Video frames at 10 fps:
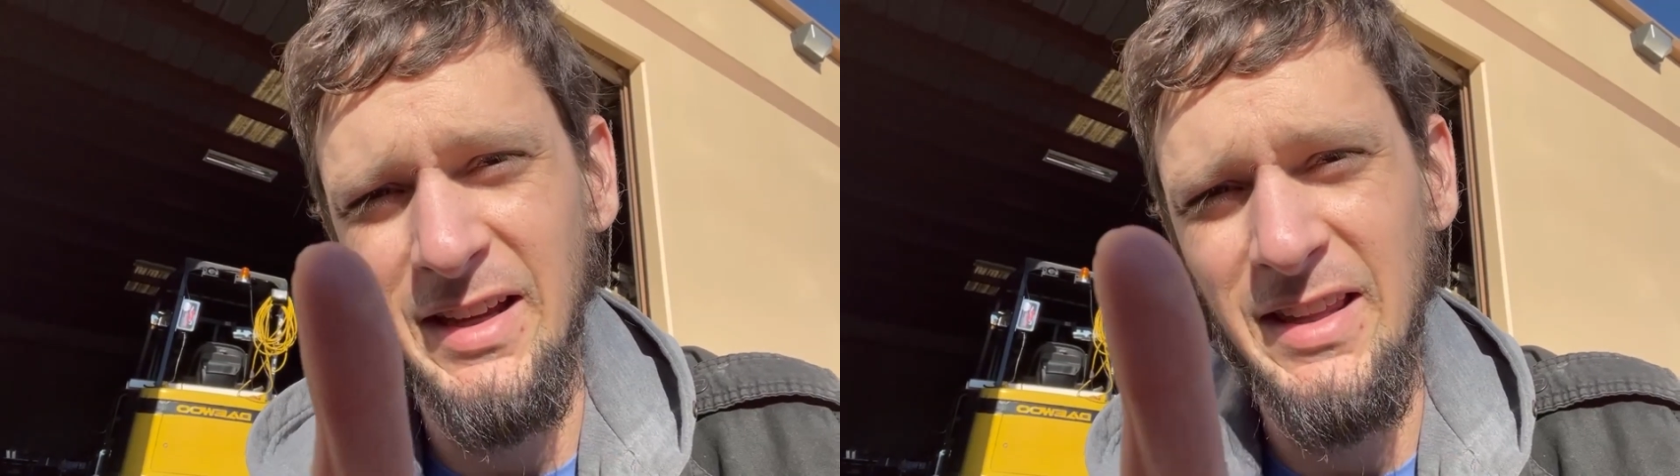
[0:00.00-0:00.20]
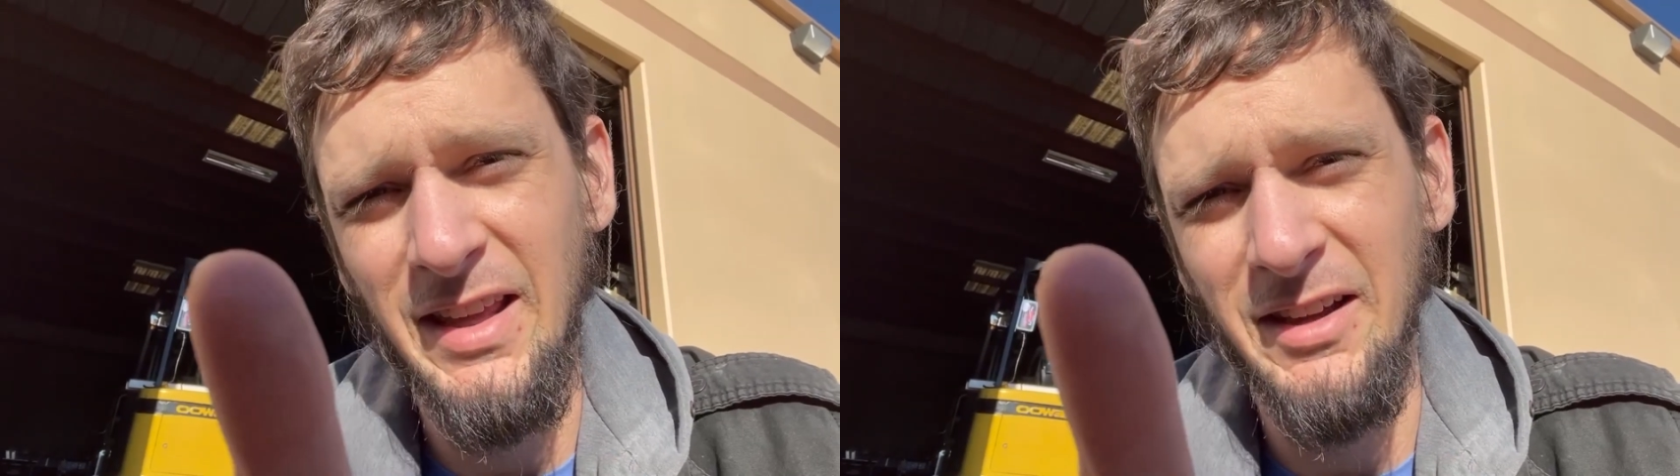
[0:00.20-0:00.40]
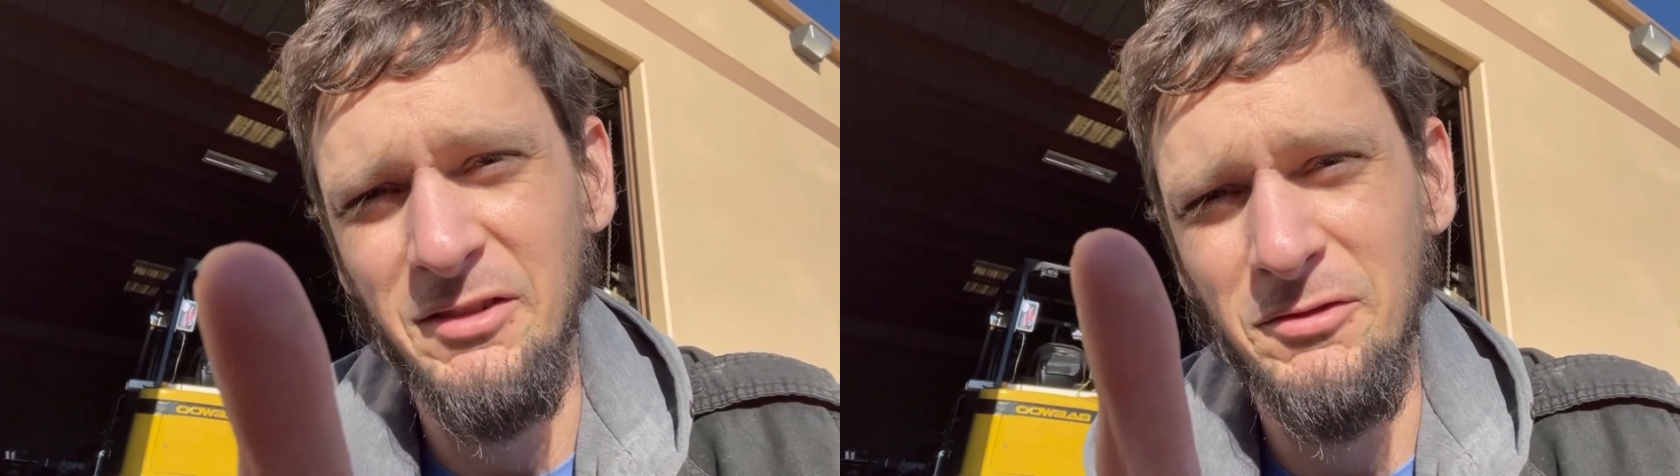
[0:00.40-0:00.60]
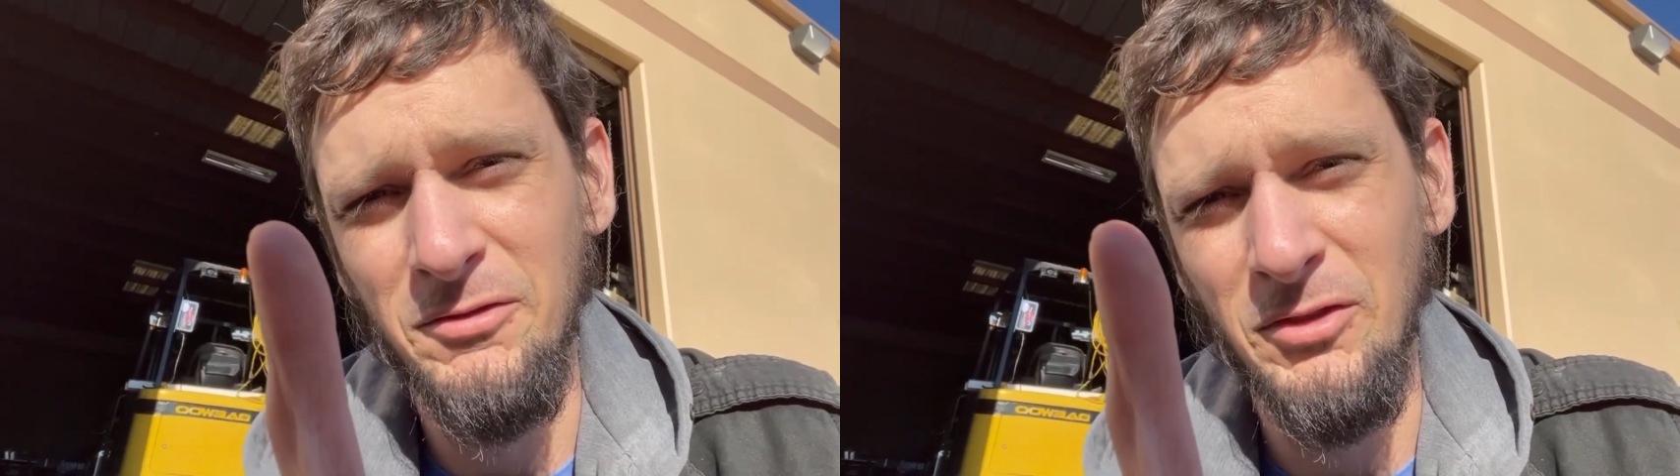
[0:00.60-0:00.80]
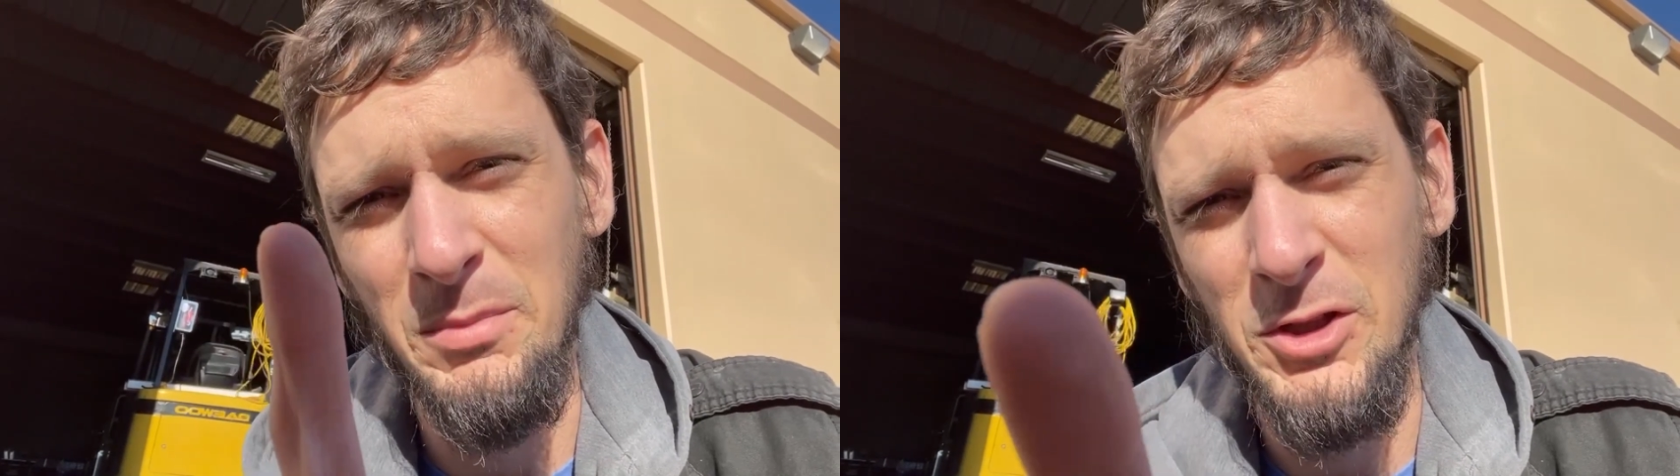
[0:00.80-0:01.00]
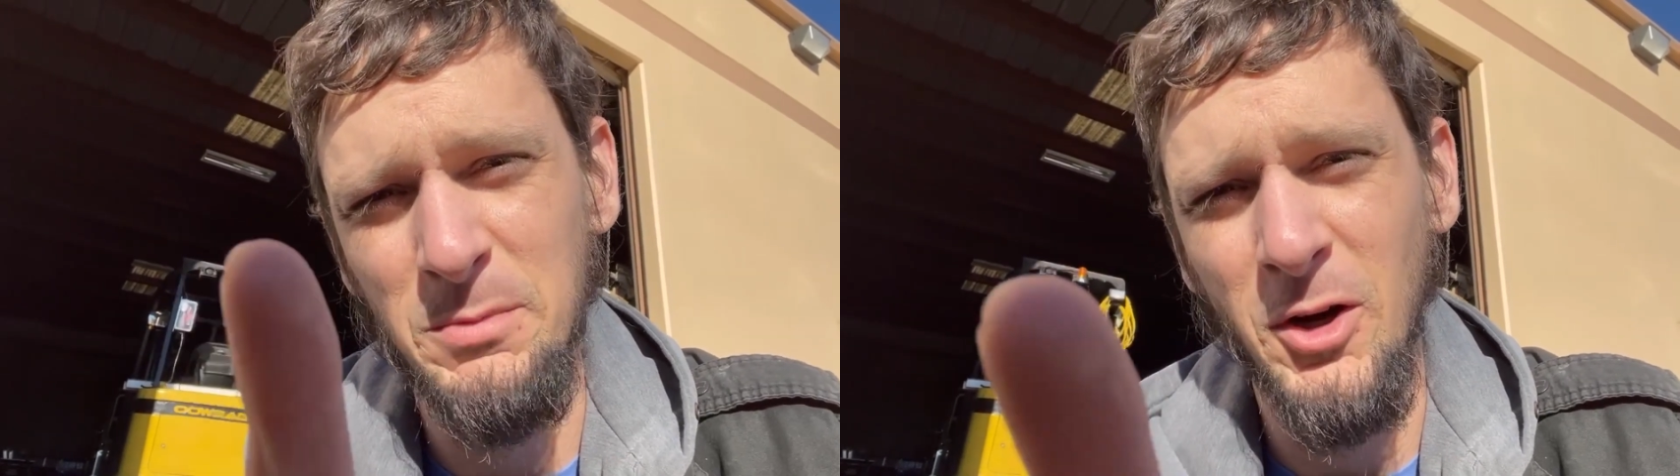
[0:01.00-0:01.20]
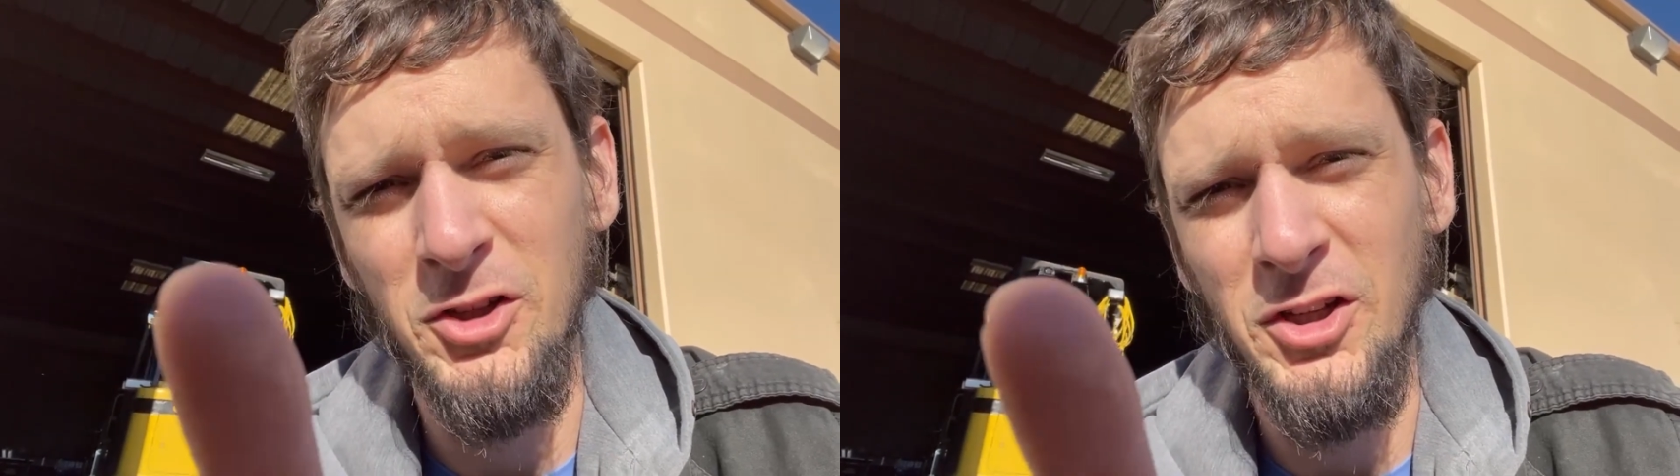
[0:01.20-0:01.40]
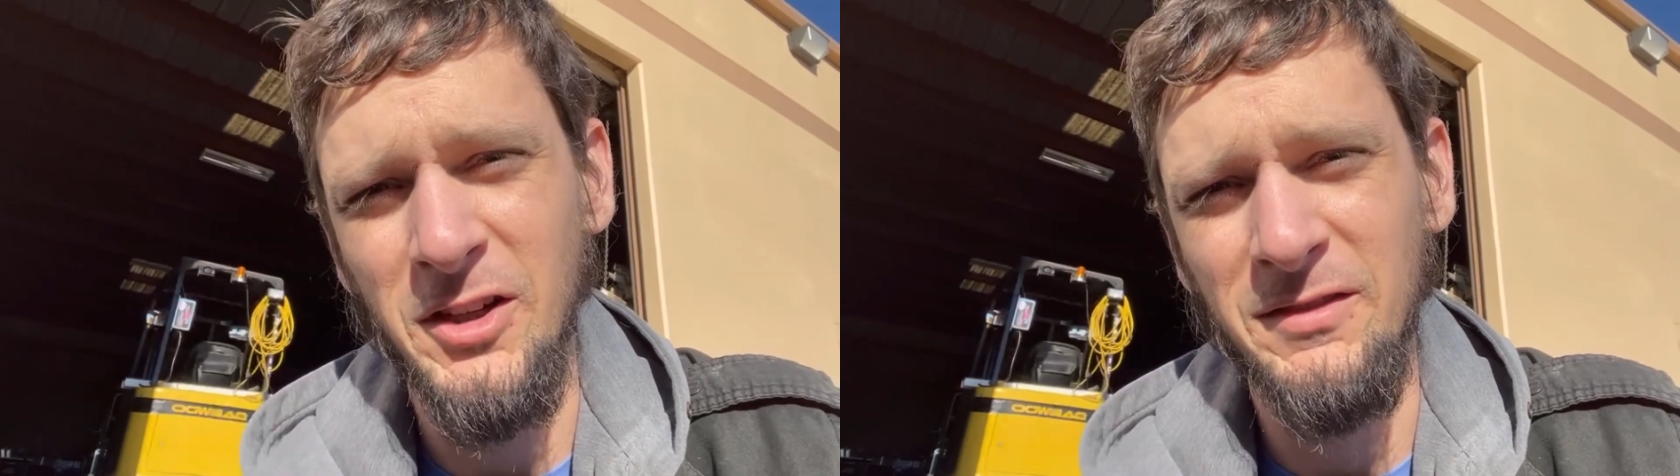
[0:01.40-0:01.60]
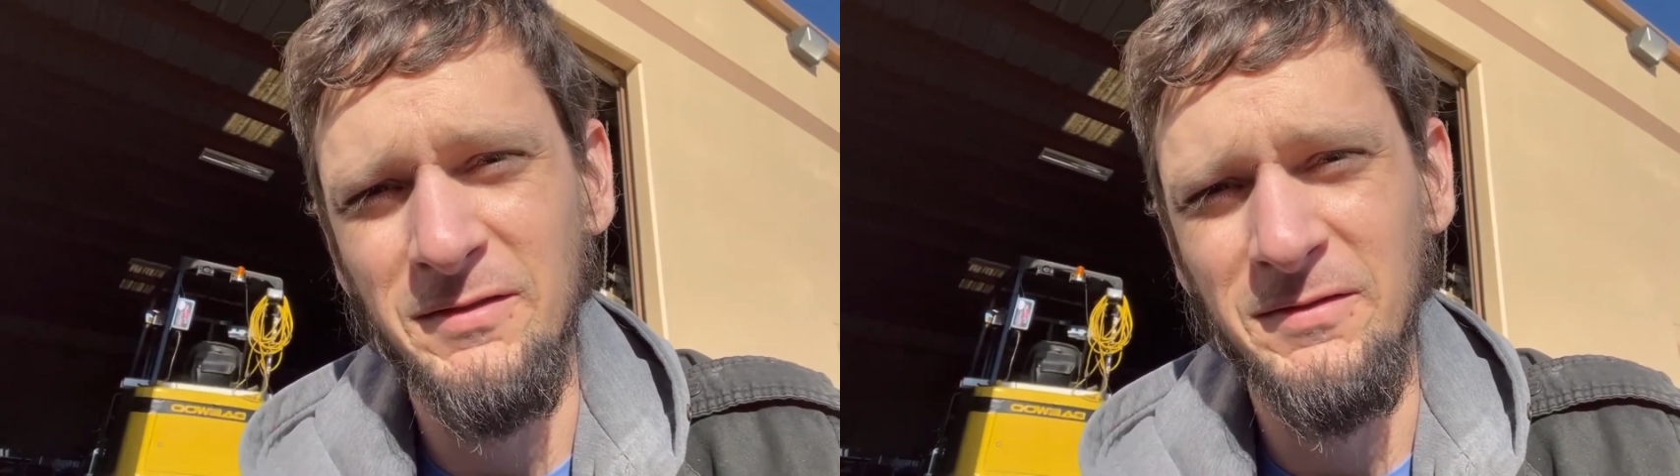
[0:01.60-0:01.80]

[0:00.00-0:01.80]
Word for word: again from the Smart Shunt.